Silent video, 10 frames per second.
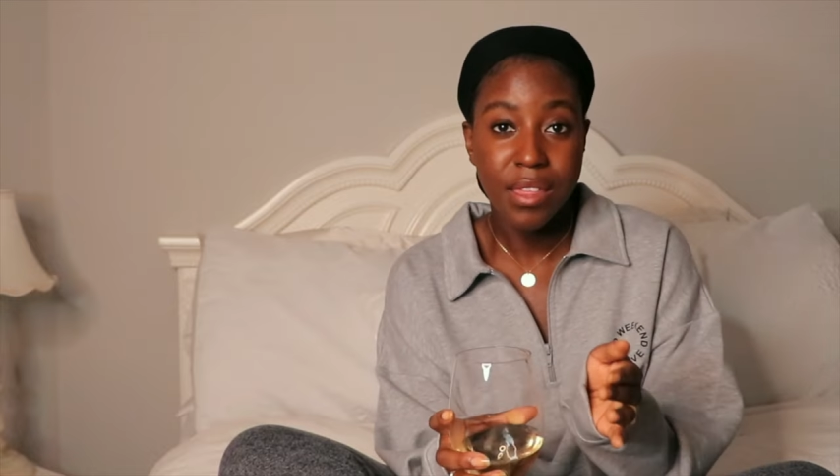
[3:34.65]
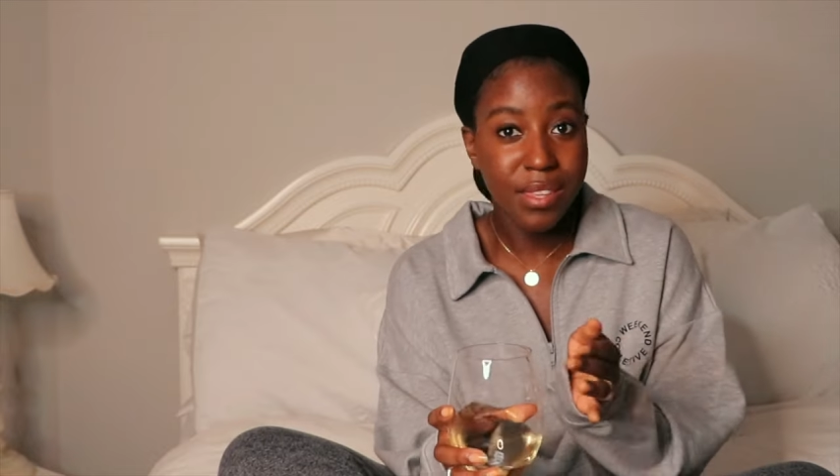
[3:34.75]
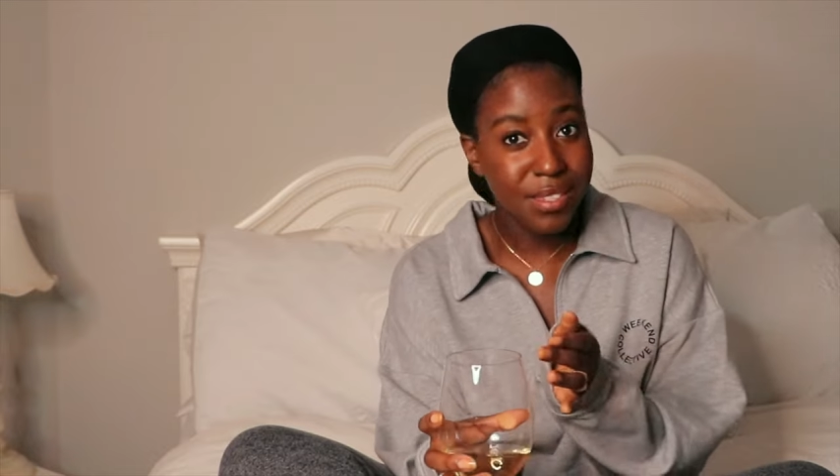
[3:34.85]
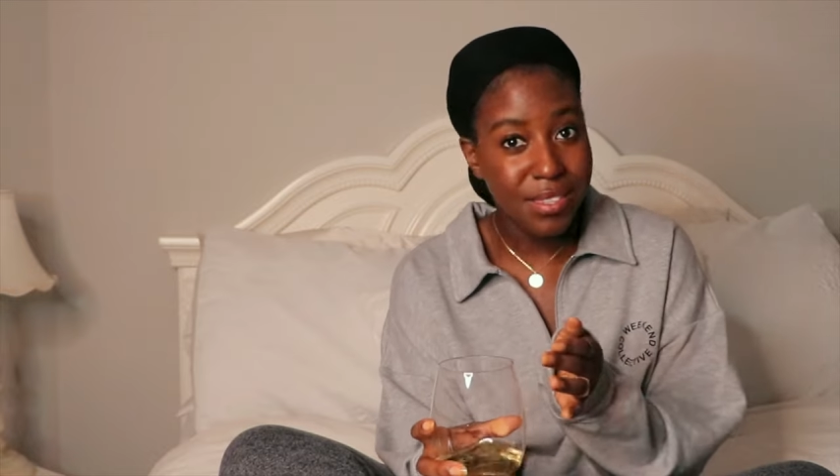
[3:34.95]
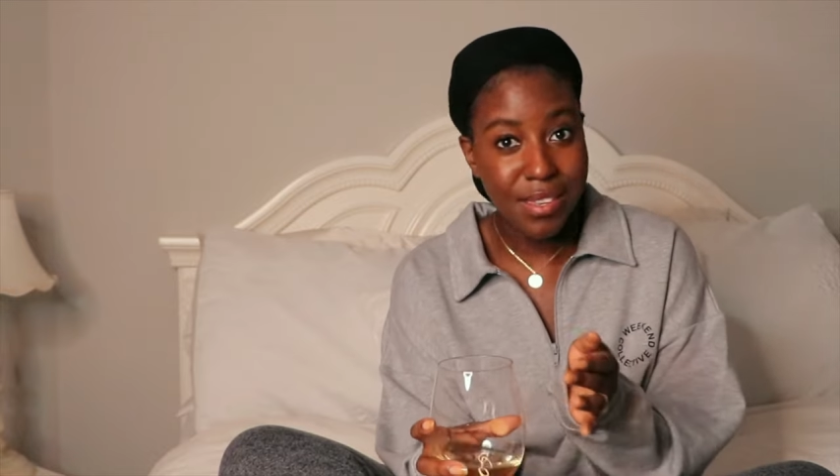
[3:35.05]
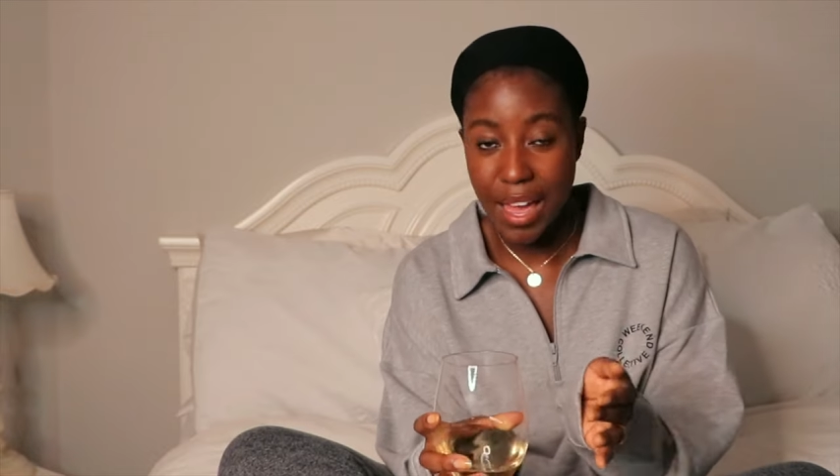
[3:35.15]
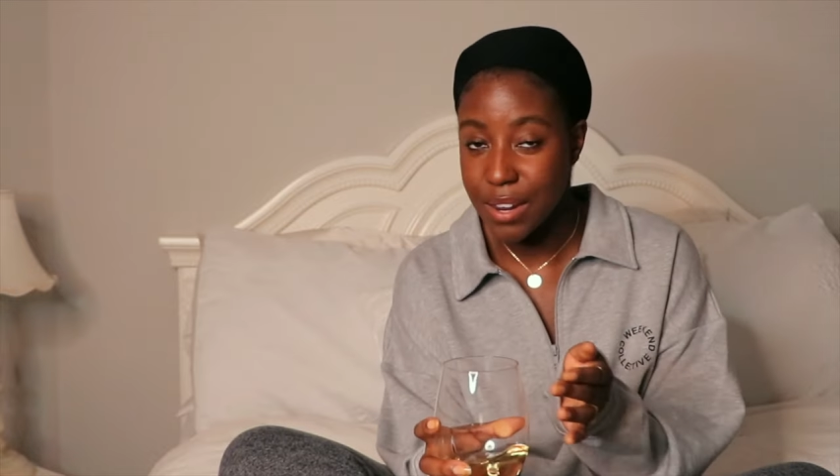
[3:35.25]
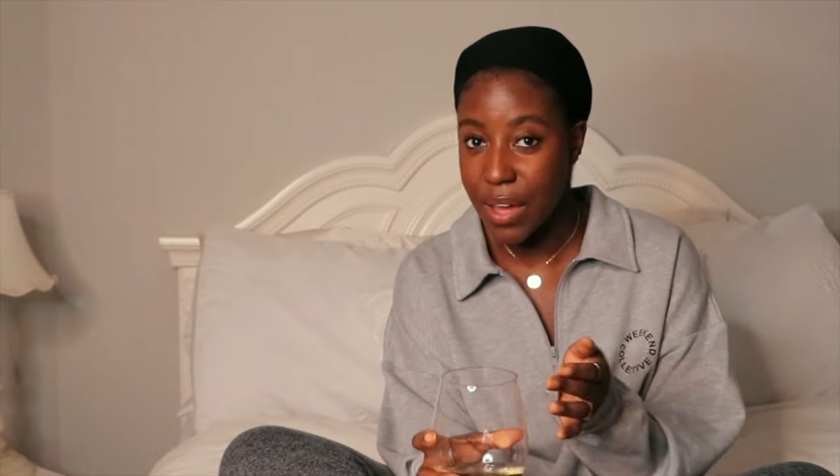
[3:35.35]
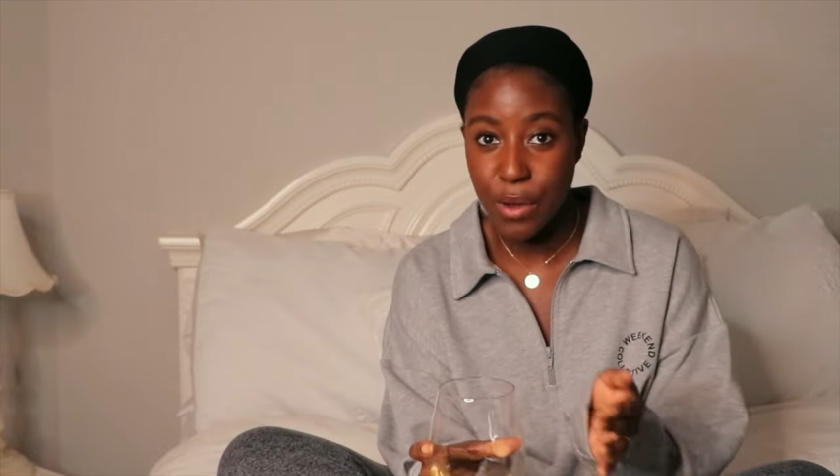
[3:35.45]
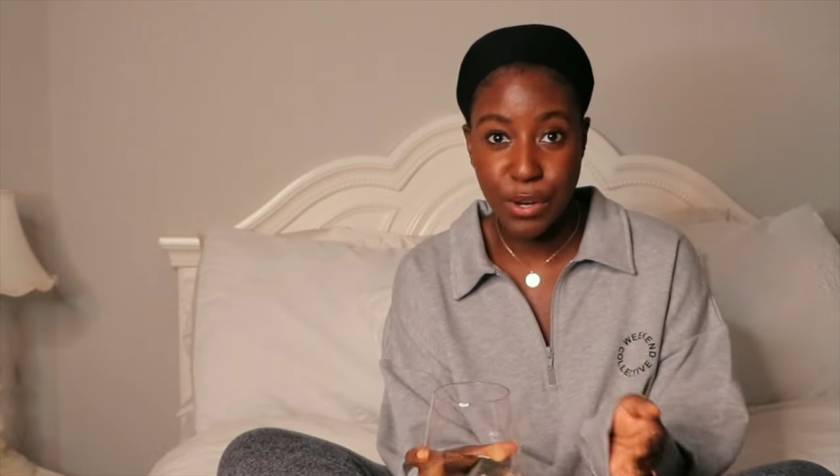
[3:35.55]
this is kind
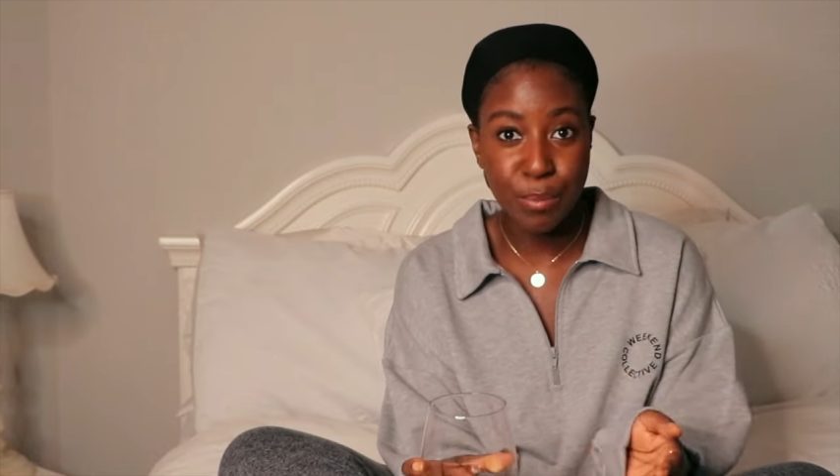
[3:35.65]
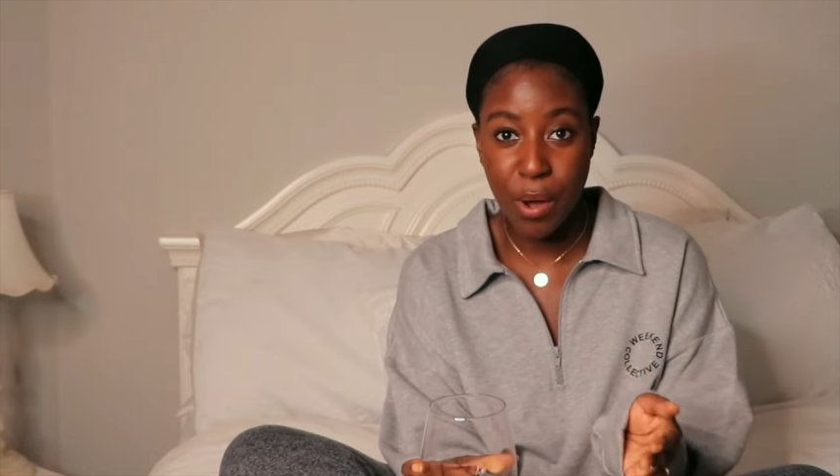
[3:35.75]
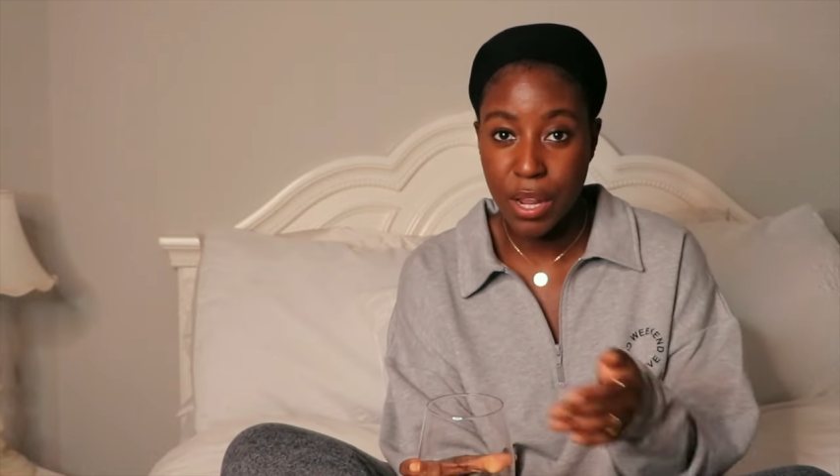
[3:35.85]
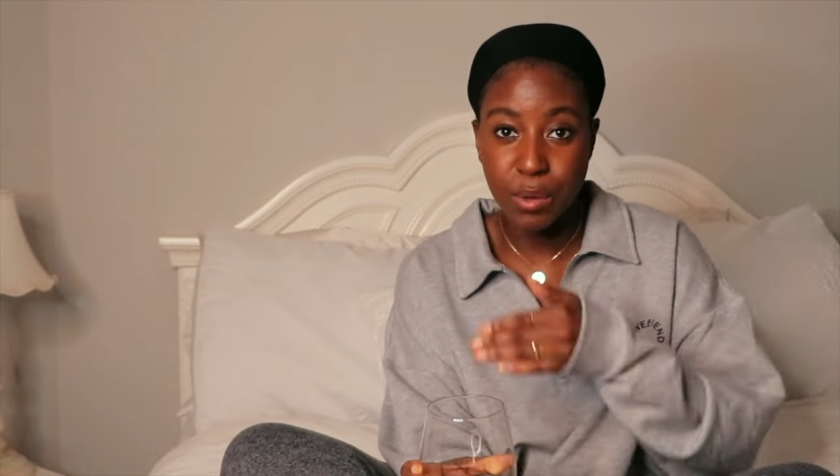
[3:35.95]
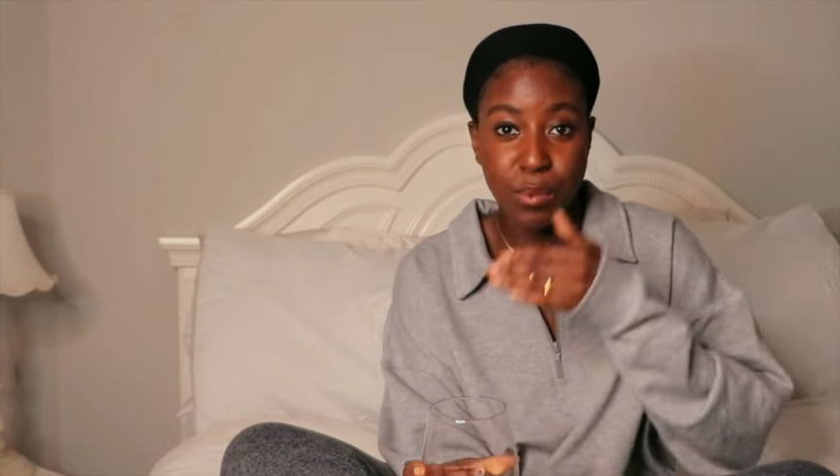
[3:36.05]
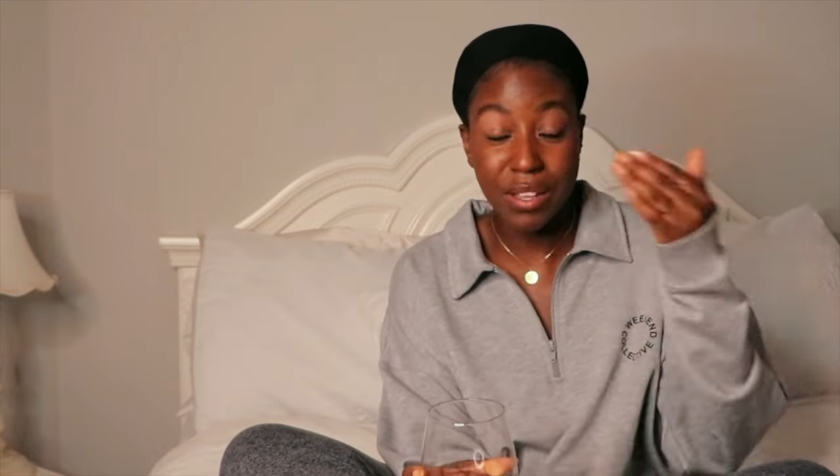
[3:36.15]
of how your body will